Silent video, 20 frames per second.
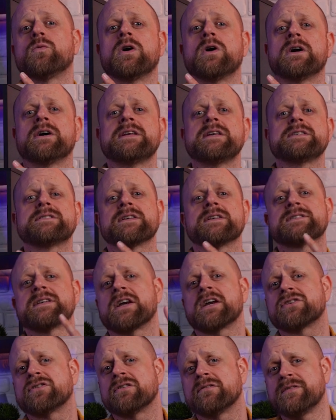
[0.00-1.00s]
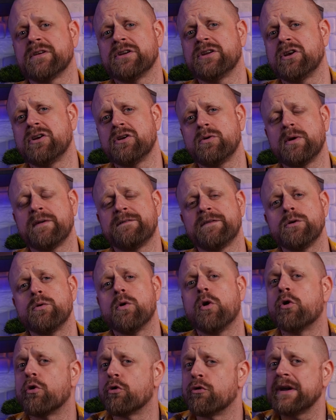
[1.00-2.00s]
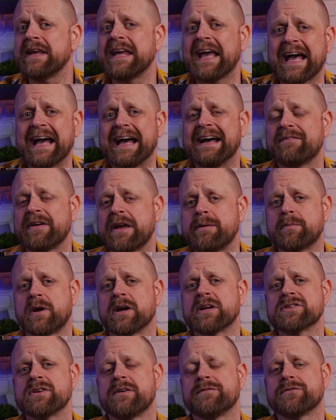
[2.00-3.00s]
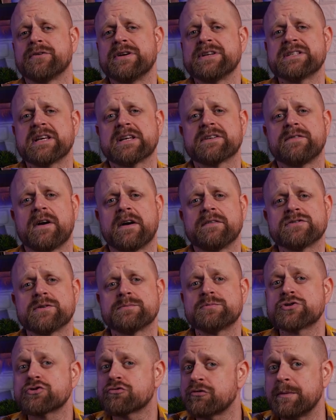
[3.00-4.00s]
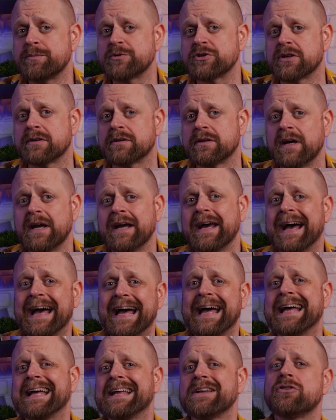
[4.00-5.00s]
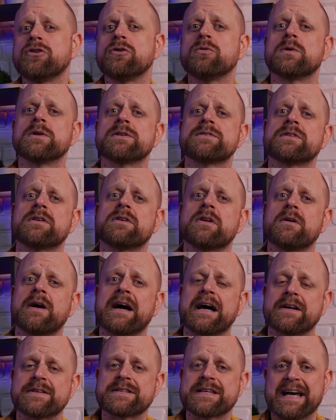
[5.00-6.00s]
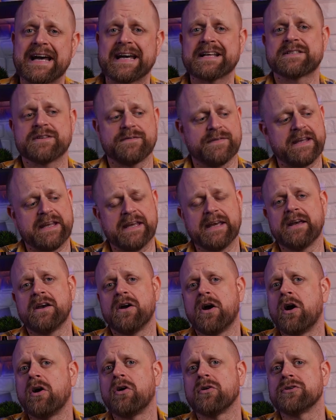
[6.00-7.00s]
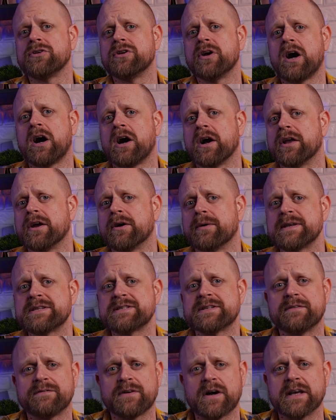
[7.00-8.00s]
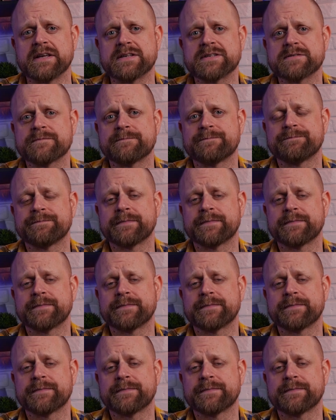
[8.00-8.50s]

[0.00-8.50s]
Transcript: 1 is the section for you if you already have a Microsoft 365 subscription and you want to know how to activate it on your iOS device.